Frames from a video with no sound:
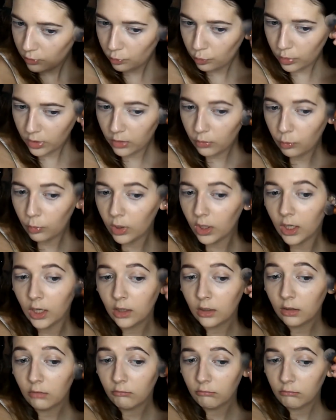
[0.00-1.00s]
would
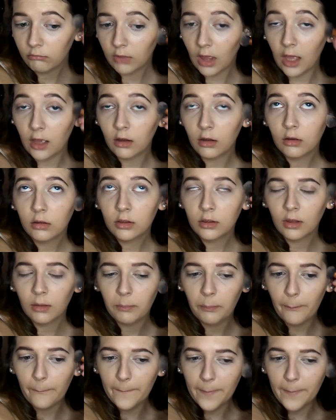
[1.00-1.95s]
work like the